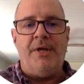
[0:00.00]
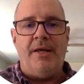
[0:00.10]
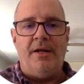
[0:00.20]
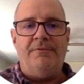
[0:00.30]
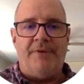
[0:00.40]

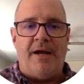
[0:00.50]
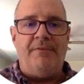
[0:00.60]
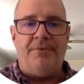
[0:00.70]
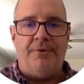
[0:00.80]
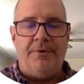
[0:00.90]
of
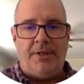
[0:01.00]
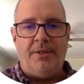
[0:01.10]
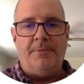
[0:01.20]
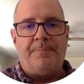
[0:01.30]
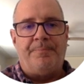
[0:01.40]

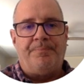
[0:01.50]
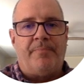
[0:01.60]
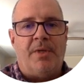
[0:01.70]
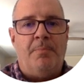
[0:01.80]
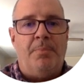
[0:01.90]
$530
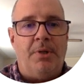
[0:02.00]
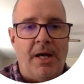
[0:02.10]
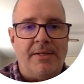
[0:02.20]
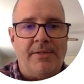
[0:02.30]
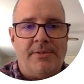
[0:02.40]

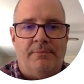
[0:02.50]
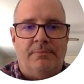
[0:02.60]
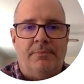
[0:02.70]
plus